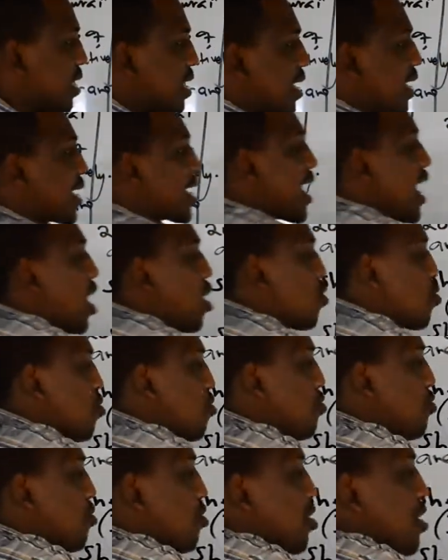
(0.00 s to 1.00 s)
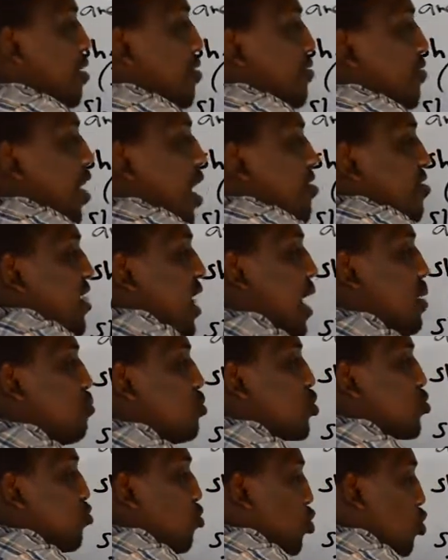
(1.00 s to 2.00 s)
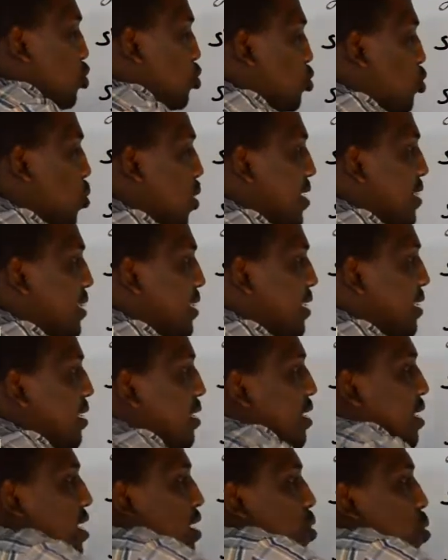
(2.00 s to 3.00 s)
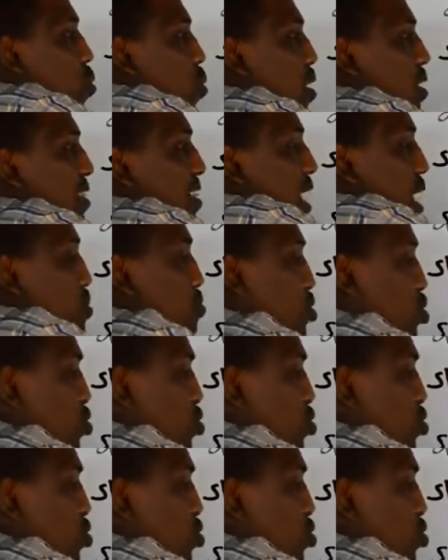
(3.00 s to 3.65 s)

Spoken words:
Cow, 5 times 4, 20. 1 times